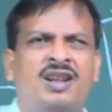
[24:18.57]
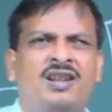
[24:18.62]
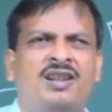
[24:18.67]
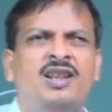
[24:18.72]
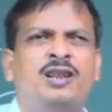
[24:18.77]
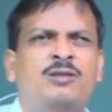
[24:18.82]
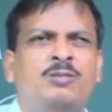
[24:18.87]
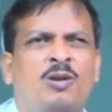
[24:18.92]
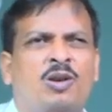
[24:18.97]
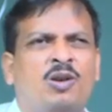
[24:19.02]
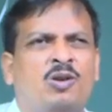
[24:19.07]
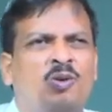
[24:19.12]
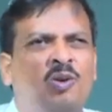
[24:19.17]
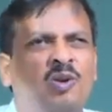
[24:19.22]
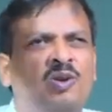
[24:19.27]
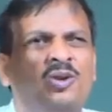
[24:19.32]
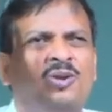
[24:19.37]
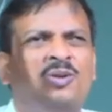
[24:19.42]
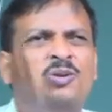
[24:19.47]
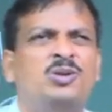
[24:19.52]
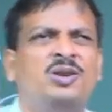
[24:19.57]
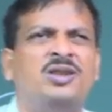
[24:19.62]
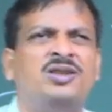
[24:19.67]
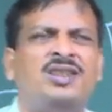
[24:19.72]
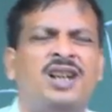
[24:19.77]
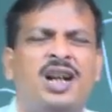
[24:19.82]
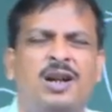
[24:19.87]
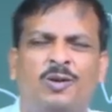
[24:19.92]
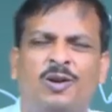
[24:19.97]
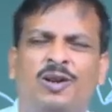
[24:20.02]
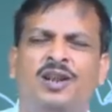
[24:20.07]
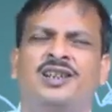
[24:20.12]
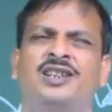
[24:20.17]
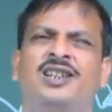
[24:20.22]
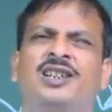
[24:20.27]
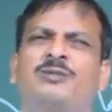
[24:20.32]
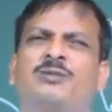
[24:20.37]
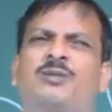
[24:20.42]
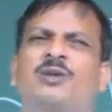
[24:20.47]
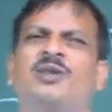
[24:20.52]
teach for those students, I only
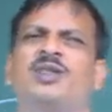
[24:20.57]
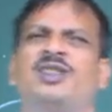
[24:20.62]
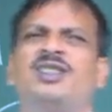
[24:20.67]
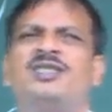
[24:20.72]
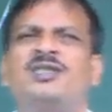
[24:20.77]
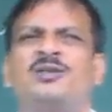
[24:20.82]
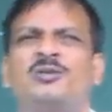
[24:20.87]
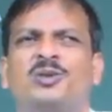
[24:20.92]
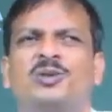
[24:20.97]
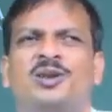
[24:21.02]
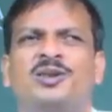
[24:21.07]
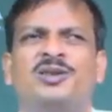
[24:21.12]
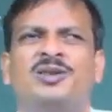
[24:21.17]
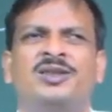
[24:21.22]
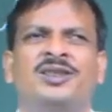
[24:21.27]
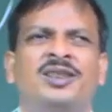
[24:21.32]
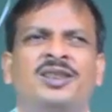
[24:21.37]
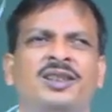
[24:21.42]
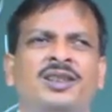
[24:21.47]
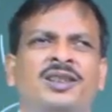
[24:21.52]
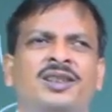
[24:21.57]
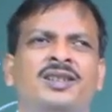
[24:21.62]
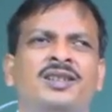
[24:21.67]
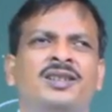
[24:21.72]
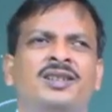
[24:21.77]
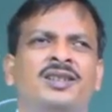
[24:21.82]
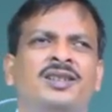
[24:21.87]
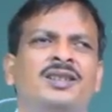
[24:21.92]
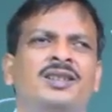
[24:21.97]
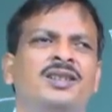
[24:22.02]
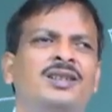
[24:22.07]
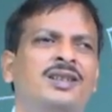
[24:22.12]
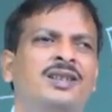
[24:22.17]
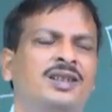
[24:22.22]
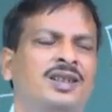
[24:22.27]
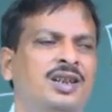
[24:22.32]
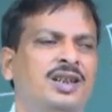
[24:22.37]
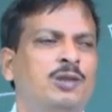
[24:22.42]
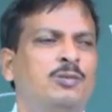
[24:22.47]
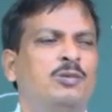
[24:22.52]
teach for these students.
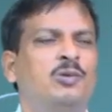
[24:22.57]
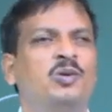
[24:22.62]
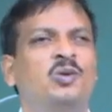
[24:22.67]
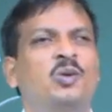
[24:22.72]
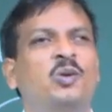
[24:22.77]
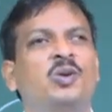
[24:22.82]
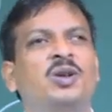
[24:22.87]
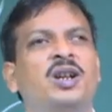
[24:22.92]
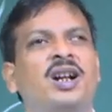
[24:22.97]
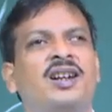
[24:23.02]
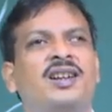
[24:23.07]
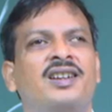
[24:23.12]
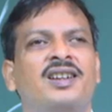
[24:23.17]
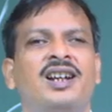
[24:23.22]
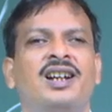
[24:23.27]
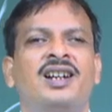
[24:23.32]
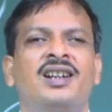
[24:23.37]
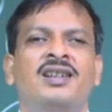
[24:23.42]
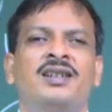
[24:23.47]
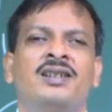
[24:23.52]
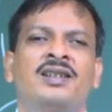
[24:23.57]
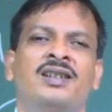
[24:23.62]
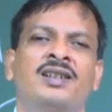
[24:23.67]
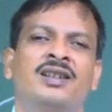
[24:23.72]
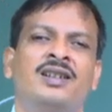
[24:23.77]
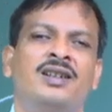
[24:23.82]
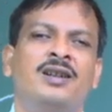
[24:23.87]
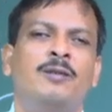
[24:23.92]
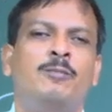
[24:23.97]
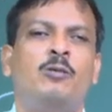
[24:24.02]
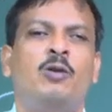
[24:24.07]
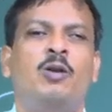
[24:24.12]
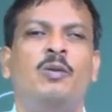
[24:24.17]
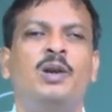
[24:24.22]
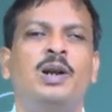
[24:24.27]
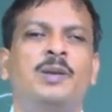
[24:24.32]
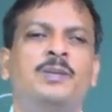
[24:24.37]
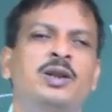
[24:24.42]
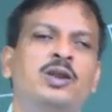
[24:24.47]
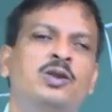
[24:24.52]
If you do that, then the
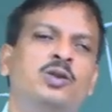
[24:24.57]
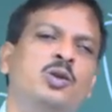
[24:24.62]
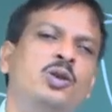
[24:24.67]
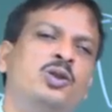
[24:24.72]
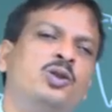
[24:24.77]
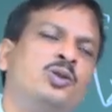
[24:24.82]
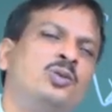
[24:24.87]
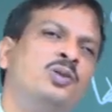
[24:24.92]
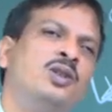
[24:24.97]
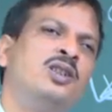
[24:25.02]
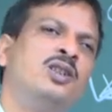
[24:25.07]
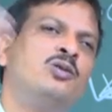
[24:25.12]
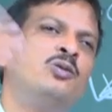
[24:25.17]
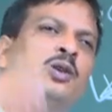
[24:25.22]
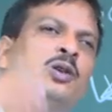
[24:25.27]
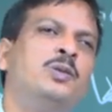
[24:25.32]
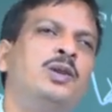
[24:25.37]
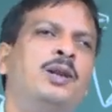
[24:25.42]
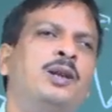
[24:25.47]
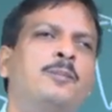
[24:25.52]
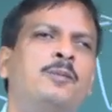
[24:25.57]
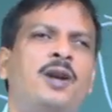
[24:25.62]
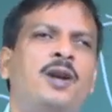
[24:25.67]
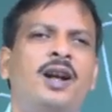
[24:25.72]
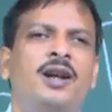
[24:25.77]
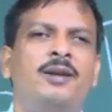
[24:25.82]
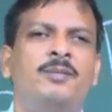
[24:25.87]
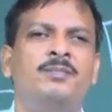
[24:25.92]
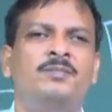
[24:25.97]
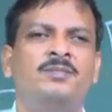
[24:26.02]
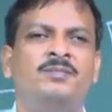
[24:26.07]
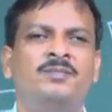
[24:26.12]
problem is those students will be deprived.